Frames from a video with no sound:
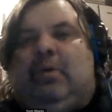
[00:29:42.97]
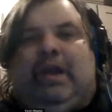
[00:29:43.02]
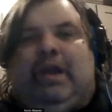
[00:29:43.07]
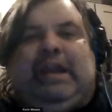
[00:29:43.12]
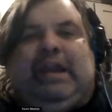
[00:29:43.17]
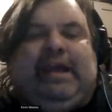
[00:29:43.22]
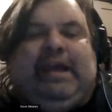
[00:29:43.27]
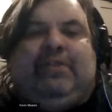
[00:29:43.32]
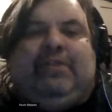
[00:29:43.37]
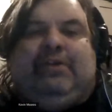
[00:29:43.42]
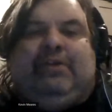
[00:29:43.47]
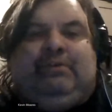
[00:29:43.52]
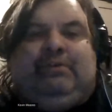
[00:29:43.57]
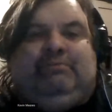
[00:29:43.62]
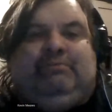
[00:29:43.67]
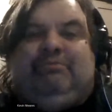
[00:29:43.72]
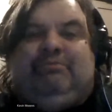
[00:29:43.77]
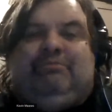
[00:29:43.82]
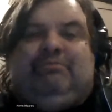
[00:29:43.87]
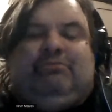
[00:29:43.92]
or any
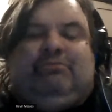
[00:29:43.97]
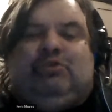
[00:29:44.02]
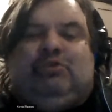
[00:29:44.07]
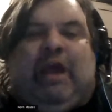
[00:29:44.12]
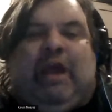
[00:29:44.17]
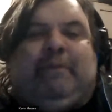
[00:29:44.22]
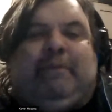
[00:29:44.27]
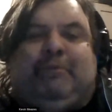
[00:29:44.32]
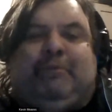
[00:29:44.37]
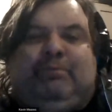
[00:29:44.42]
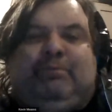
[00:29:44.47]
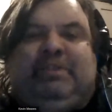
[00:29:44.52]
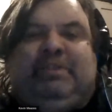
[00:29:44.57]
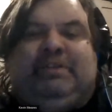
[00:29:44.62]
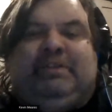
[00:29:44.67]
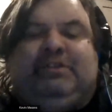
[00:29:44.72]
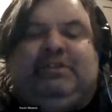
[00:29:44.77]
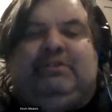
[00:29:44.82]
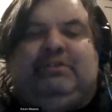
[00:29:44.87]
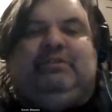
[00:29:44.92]
other tribal
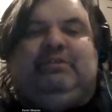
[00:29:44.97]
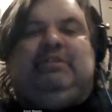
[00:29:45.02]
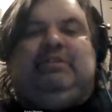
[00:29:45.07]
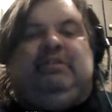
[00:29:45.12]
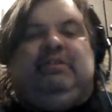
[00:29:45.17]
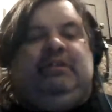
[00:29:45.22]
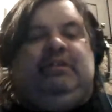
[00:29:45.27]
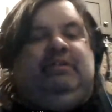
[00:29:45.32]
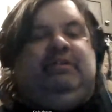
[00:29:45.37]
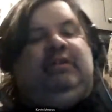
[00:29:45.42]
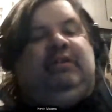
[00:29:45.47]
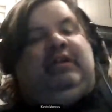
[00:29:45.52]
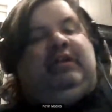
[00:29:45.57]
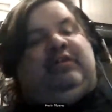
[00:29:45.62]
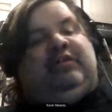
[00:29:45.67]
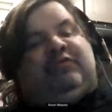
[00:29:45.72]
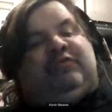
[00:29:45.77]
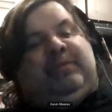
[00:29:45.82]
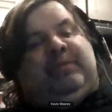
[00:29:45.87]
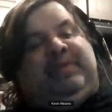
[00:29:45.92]
religion
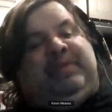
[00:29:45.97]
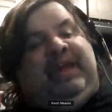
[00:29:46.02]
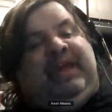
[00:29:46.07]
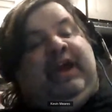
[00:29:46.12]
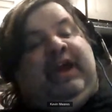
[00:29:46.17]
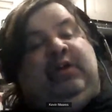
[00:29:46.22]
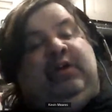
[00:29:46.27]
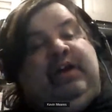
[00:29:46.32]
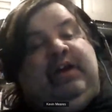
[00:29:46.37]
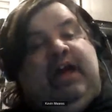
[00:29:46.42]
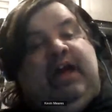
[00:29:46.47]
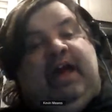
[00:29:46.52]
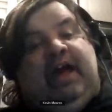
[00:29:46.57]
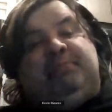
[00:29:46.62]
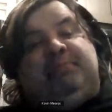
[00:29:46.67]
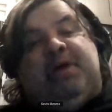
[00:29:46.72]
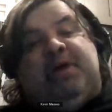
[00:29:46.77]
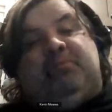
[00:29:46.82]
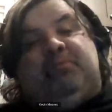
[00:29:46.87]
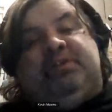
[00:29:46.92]
from the area.
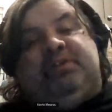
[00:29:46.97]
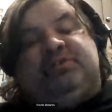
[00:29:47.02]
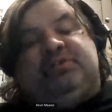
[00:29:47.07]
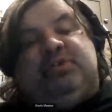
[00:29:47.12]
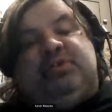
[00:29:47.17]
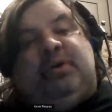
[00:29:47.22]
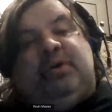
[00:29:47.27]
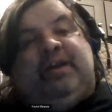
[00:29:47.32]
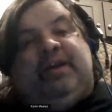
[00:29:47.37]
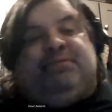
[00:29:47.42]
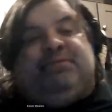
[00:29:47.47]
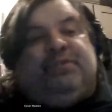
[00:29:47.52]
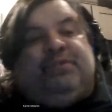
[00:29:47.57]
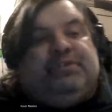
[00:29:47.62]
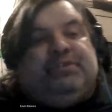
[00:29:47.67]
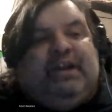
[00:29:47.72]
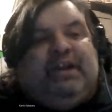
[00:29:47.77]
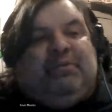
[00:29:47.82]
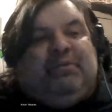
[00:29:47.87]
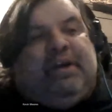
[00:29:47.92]
I'm not really sure if
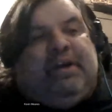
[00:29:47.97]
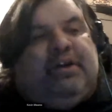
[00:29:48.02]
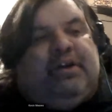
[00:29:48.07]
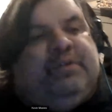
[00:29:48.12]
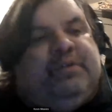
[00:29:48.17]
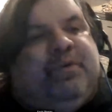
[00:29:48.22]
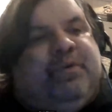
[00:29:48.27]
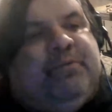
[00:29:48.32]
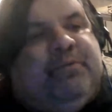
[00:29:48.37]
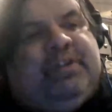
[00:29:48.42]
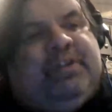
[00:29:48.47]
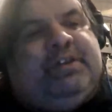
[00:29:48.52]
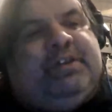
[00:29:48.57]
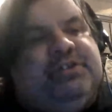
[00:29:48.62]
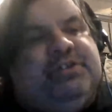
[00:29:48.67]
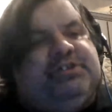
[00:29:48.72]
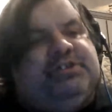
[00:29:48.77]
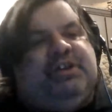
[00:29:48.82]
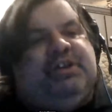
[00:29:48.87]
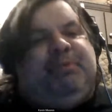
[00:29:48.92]
there's any record of what
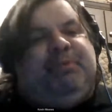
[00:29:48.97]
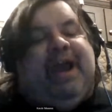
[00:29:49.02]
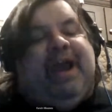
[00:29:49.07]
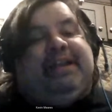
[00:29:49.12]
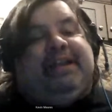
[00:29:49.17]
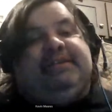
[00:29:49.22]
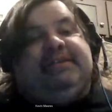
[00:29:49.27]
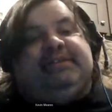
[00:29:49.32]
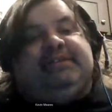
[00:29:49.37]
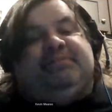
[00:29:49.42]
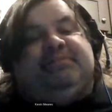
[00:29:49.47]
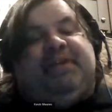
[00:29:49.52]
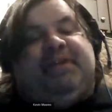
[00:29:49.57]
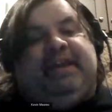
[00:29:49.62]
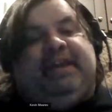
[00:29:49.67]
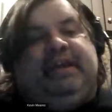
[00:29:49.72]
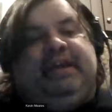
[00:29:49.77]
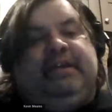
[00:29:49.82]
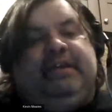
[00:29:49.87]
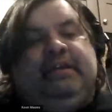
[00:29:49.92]
religion she practiced, if
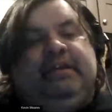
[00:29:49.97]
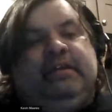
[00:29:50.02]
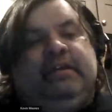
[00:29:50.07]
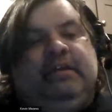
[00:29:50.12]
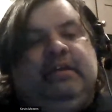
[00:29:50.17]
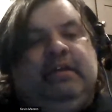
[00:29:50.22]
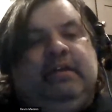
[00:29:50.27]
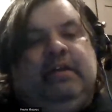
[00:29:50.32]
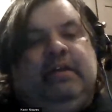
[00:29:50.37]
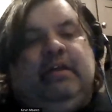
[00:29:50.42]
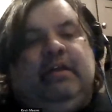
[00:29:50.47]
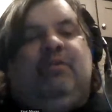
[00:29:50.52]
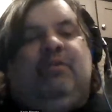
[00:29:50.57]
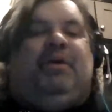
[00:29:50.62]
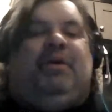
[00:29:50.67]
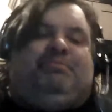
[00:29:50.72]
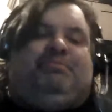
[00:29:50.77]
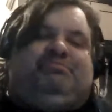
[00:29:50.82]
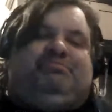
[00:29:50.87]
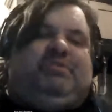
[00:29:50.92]
any.
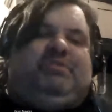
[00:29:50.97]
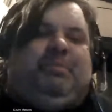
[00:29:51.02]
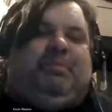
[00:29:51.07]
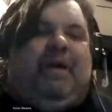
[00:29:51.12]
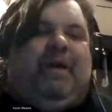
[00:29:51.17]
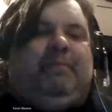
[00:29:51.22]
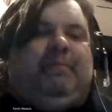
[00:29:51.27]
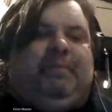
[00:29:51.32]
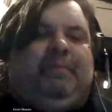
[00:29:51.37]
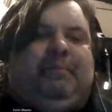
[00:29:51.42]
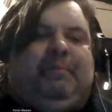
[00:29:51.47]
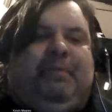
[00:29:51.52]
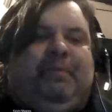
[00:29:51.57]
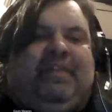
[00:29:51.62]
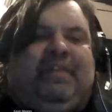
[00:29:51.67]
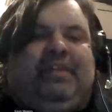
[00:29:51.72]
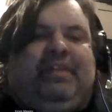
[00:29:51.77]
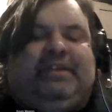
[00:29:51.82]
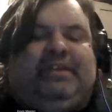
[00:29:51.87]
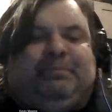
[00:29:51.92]
Well, she probably
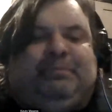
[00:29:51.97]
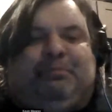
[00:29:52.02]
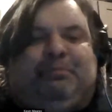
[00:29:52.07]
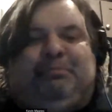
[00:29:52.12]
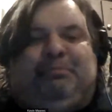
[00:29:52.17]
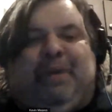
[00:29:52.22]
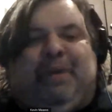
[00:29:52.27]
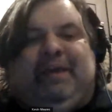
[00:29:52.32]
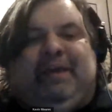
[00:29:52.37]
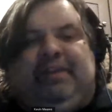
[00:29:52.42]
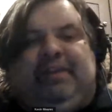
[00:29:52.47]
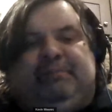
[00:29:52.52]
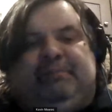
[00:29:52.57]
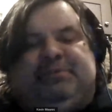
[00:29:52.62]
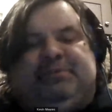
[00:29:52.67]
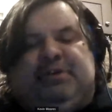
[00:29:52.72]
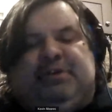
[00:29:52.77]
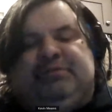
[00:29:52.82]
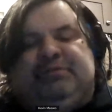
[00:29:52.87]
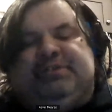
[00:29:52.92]
at least paid
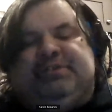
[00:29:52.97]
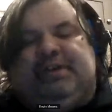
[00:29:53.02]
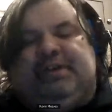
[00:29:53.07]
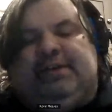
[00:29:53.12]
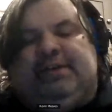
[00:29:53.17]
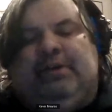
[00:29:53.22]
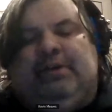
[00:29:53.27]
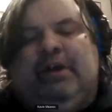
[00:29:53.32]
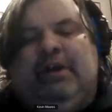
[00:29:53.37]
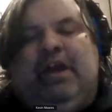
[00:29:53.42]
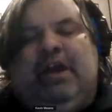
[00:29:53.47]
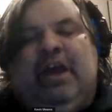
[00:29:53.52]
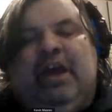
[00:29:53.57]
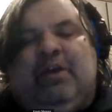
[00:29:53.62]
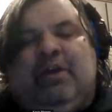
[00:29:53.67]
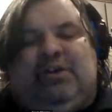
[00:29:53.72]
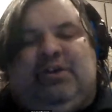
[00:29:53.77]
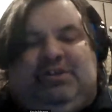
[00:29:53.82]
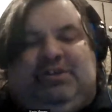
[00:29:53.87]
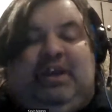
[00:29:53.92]
lip service to
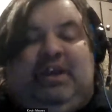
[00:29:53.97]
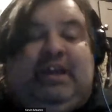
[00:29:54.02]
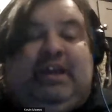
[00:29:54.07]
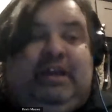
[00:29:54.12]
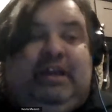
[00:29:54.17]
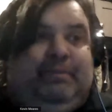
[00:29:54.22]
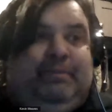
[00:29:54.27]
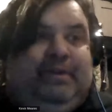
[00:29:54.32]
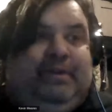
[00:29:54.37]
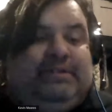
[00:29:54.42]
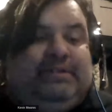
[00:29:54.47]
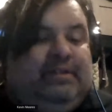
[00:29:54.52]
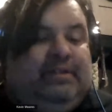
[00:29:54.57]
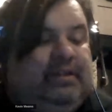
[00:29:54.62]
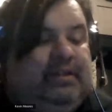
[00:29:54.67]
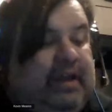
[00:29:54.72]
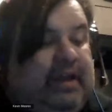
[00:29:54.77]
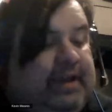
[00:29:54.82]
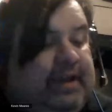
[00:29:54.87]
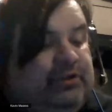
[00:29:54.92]
Christianity because
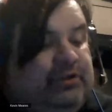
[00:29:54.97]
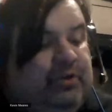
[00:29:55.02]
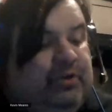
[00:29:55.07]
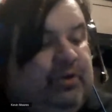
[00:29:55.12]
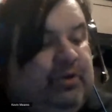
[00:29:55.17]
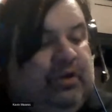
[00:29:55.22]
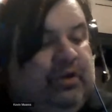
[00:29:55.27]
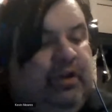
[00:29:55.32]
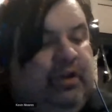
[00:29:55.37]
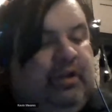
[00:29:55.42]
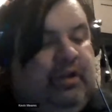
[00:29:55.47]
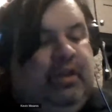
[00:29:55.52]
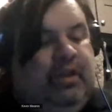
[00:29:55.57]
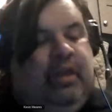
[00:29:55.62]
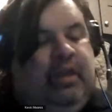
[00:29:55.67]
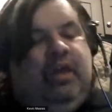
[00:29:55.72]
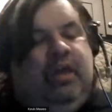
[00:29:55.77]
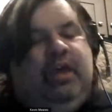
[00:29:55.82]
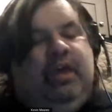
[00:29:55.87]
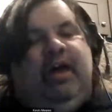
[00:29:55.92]
of the nature
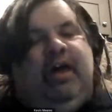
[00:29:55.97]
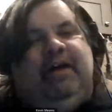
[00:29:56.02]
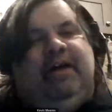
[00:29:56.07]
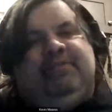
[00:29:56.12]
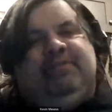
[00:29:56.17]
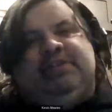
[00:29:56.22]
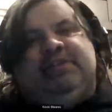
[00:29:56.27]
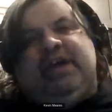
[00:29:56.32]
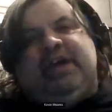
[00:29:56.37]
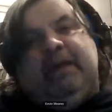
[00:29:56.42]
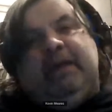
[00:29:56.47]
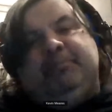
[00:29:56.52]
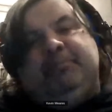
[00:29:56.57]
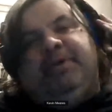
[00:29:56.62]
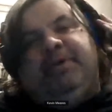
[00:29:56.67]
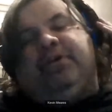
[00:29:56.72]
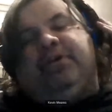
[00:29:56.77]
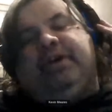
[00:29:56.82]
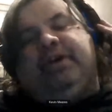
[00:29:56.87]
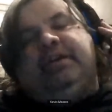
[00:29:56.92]
of the time
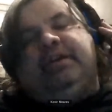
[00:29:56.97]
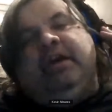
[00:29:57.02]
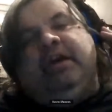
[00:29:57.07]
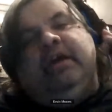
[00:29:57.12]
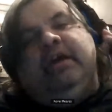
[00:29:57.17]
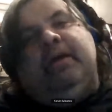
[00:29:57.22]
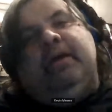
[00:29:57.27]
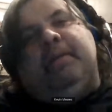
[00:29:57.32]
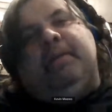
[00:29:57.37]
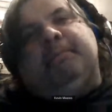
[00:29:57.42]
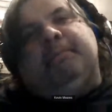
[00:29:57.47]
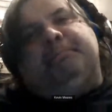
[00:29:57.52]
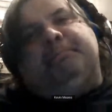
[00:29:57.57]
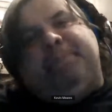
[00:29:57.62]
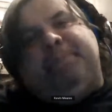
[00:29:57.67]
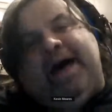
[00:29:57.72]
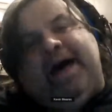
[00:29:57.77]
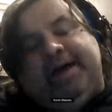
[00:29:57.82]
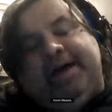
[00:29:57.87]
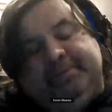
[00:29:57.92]
period.
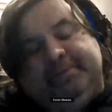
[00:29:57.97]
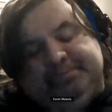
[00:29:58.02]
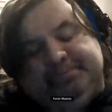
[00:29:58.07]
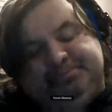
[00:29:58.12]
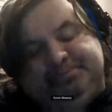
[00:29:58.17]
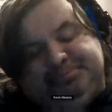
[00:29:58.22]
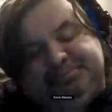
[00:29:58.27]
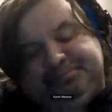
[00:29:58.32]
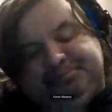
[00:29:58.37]
But